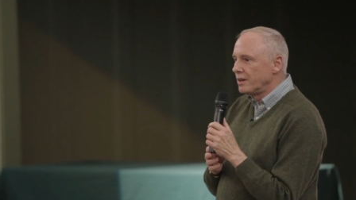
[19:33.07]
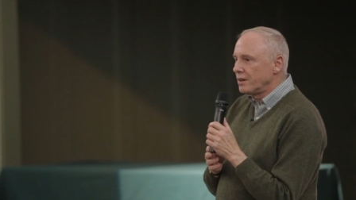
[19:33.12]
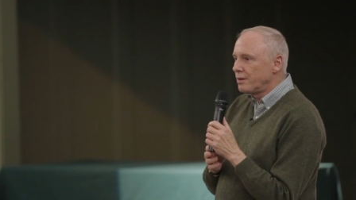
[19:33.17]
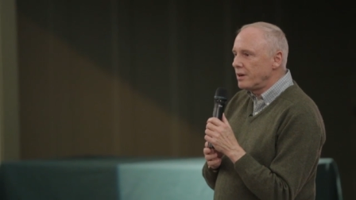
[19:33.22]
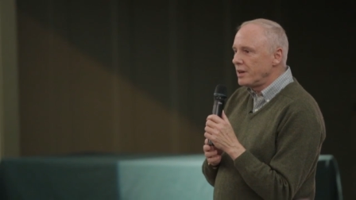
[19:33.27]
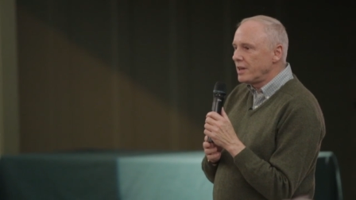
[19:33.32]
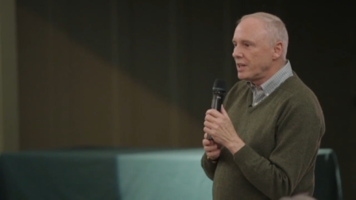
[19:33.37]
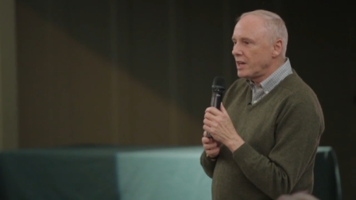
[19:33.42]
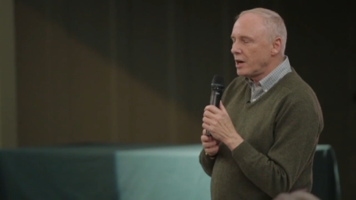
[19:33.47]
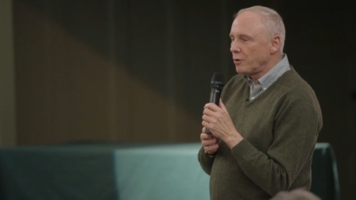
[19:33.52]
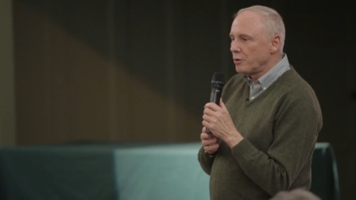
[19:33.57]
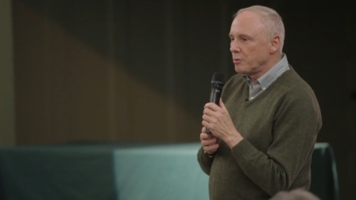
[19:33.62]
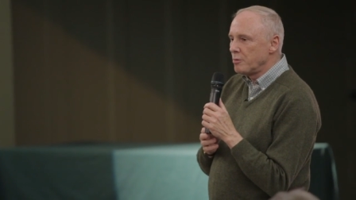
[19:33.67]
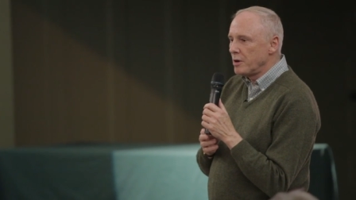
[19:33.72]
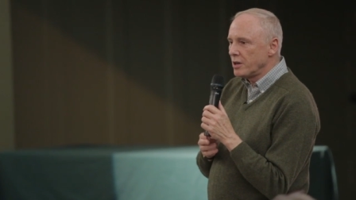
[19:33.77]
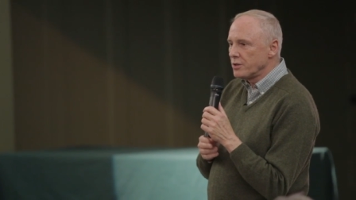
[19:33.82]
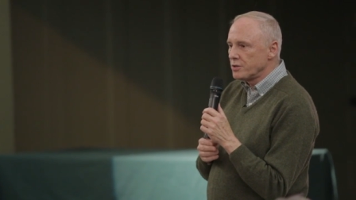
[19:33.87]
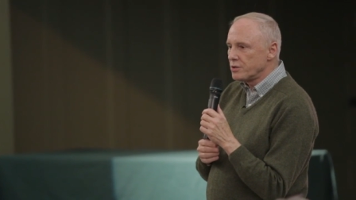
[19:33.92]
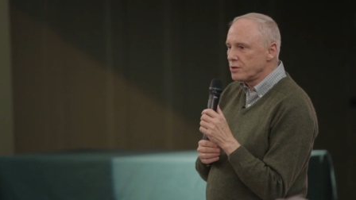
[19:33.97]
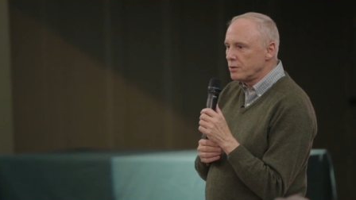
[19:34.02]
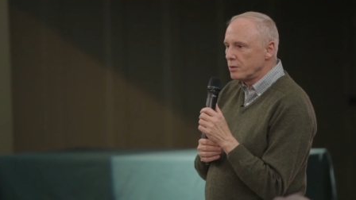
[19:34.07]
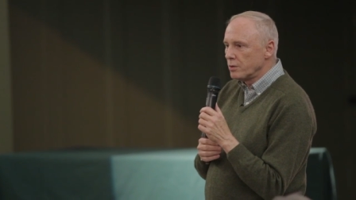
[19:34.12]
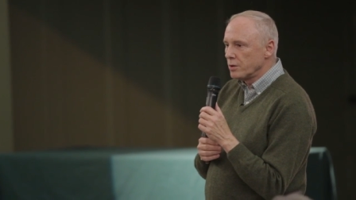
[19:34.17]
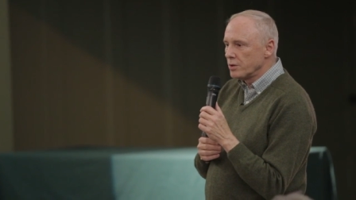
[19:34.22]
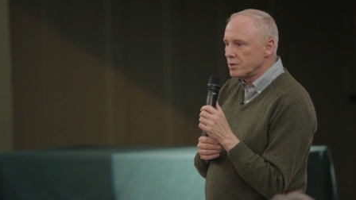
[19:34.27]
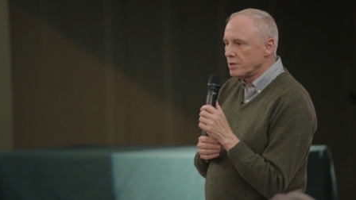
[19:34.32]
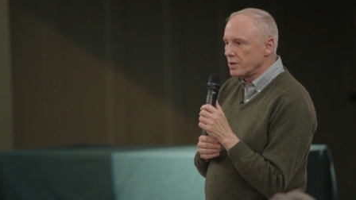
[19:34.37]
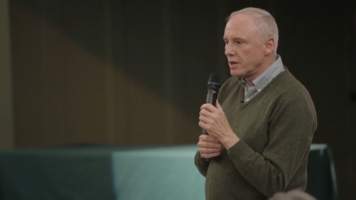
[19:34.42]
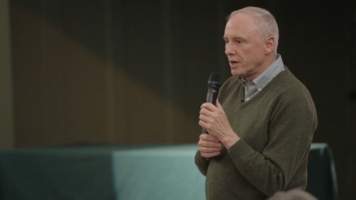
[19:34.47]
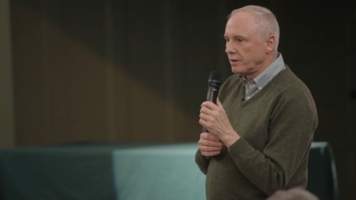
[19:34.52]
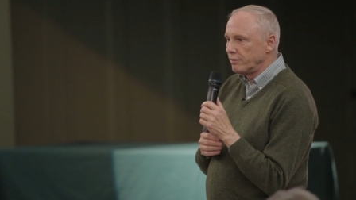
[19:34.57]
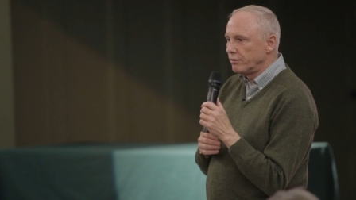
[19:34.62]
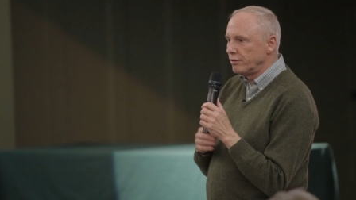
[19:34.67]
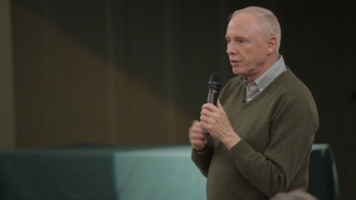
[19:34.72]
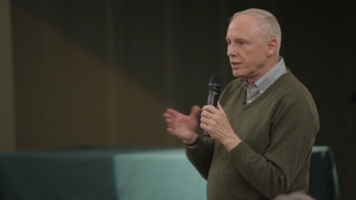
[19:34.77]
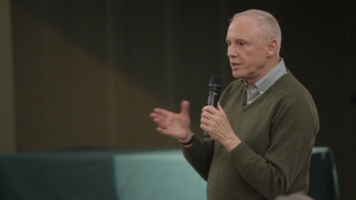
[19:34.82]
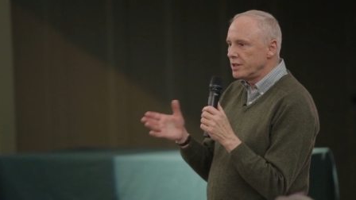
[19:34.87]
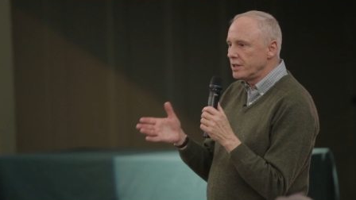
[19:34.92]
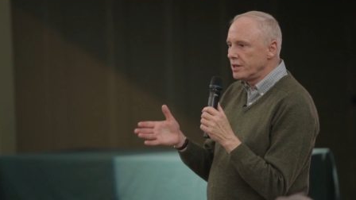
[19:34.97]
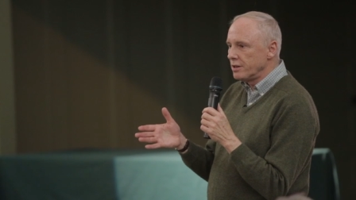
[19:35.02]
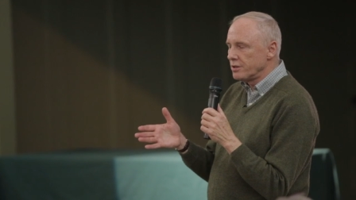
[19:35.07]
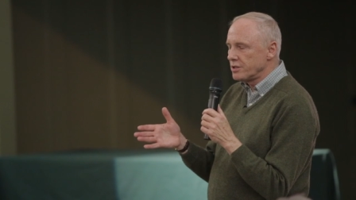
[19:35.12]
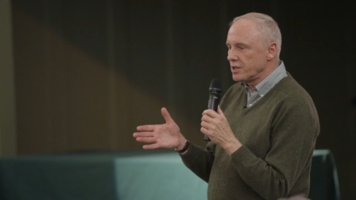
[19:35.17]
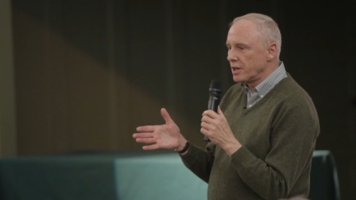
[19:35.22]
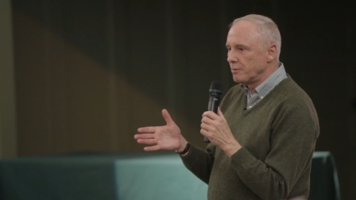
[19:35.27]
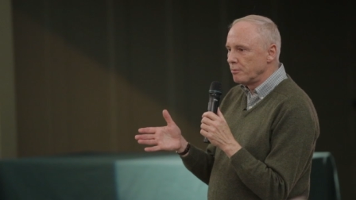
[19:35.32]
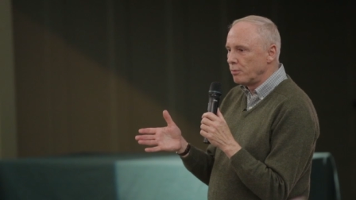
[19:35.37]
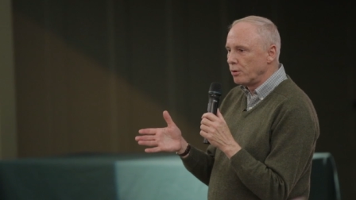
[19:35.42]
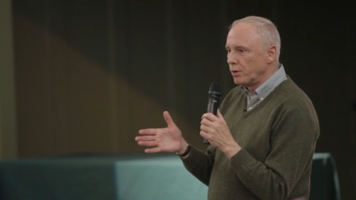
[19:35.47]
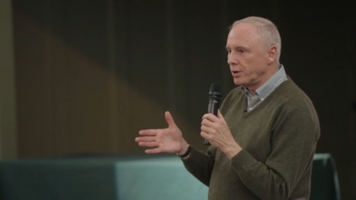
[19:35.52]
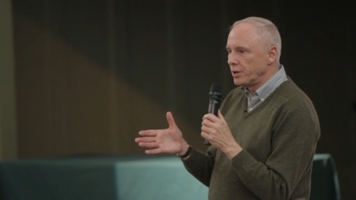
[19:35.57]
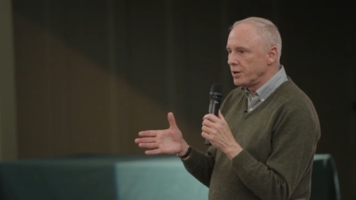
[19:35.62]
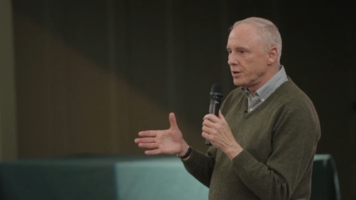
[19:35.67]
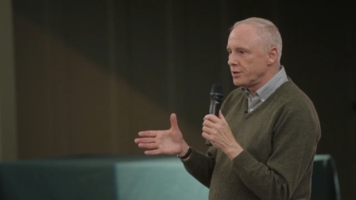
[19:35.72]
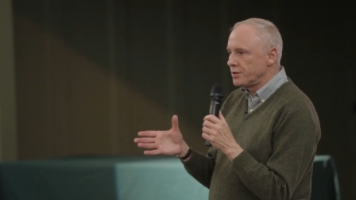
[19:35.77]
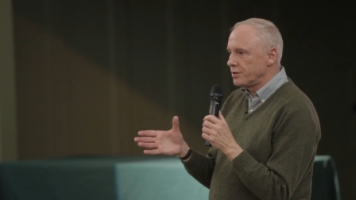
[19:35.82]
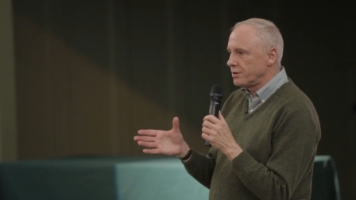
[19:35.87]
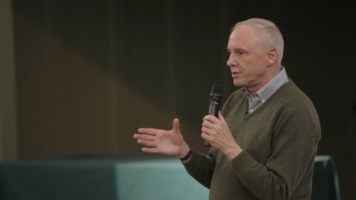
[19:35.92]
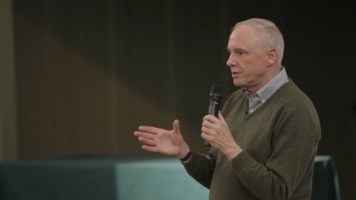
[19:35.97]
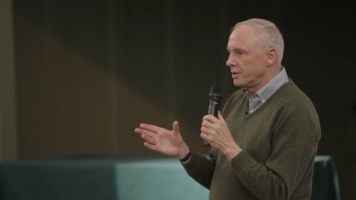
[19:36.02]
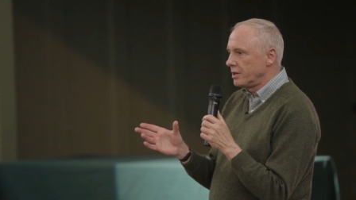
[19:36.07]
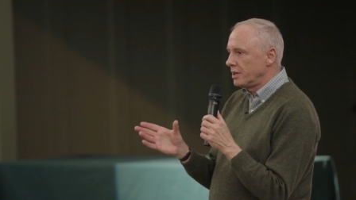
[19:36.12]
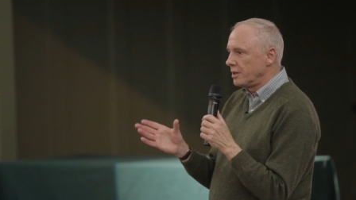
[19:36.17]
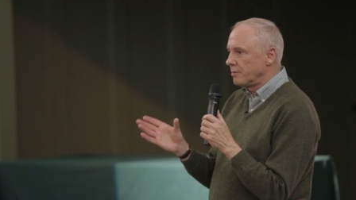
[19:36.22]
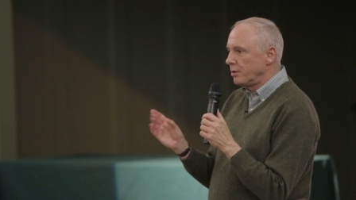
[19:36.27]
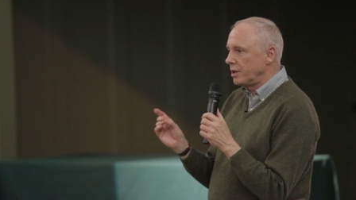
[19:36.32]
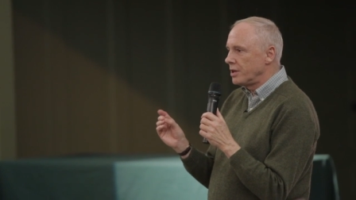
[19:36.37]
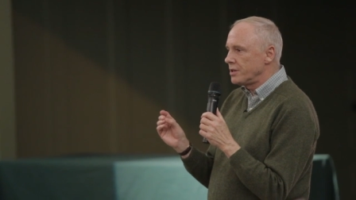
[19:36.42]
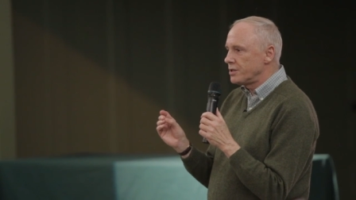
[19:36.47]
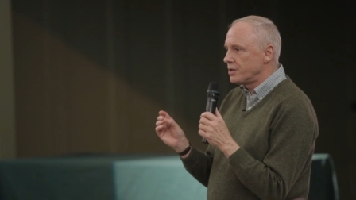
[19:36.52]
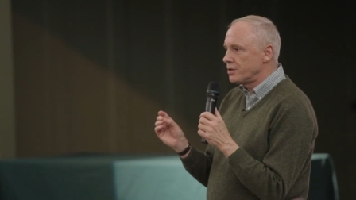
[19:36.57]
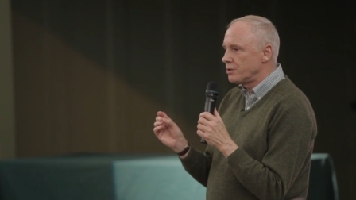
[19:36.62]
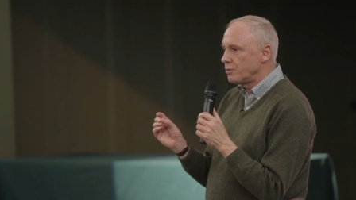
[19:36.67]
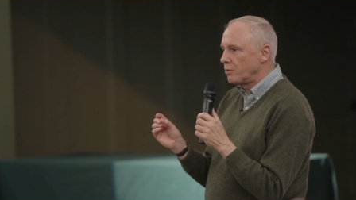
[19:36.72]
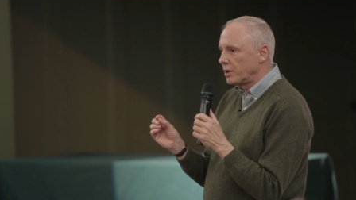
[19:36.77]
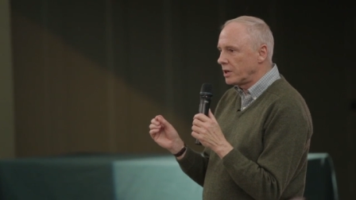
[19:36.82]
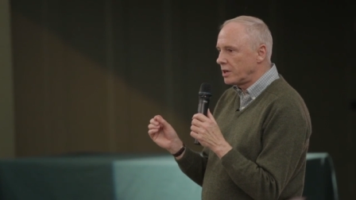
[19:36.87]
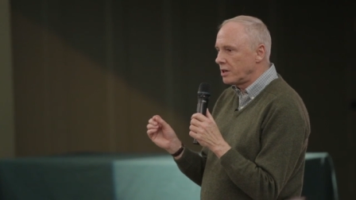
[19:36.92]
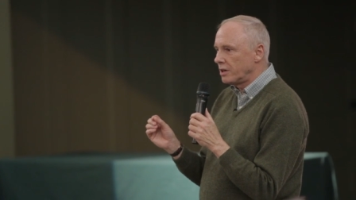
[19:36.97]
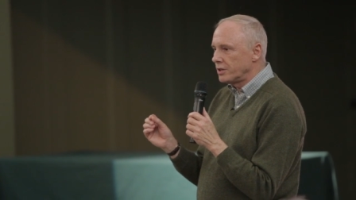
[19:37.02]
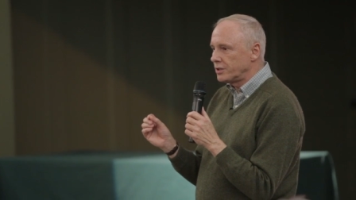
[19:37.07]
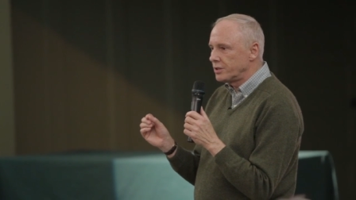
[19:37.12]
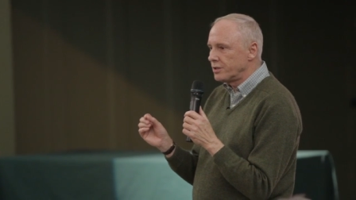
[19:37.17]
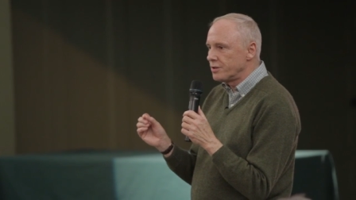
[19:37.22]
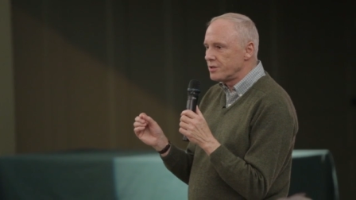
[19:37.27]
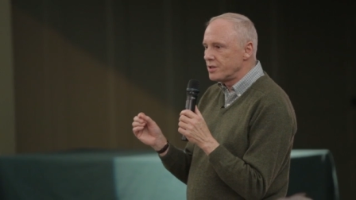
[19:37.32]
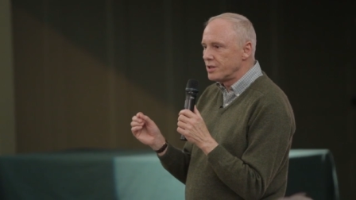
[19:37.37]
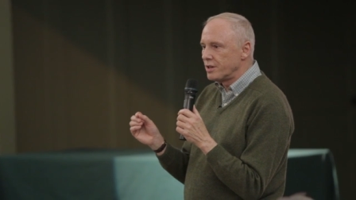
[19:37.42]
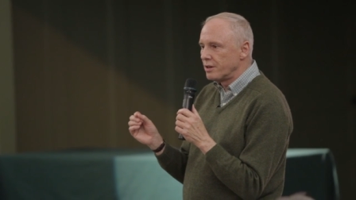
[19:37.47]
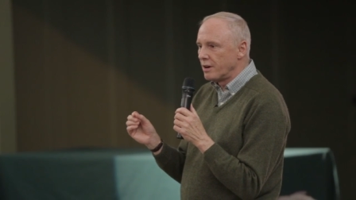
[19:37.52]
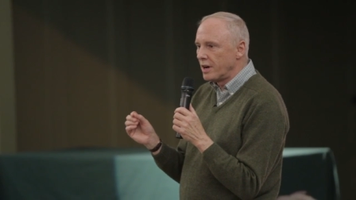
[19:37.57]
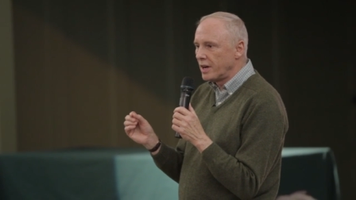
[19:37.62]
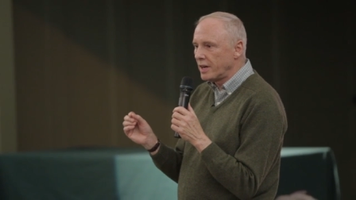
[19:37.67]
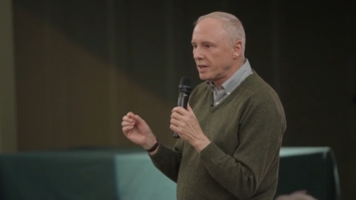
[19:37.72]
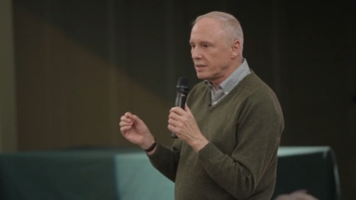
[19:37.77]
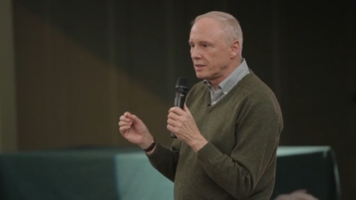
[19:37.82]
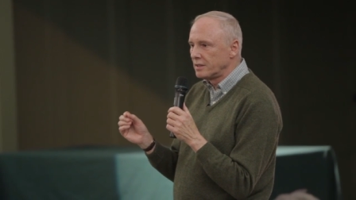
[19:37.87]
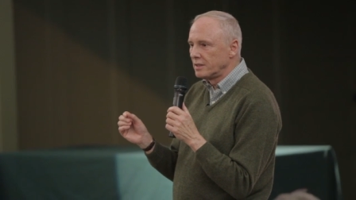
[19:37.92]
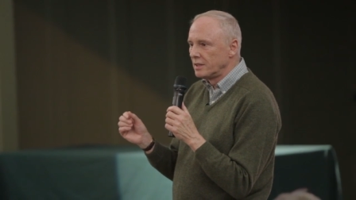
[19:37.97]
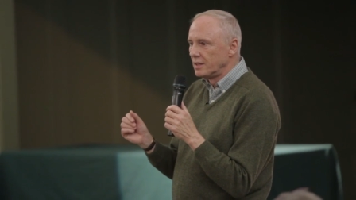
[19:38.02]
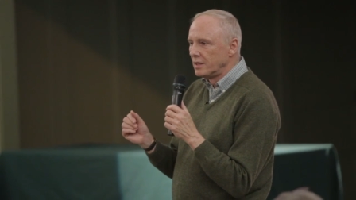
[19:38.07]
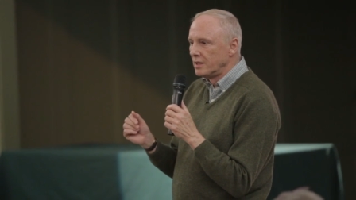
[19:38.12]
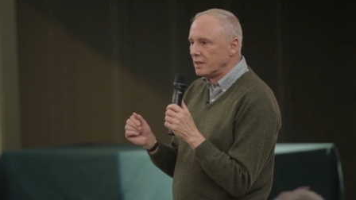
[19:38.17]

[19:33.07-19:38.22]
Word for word: creating Outward Bound schools on frontiers, on borders, in places where cultures interact.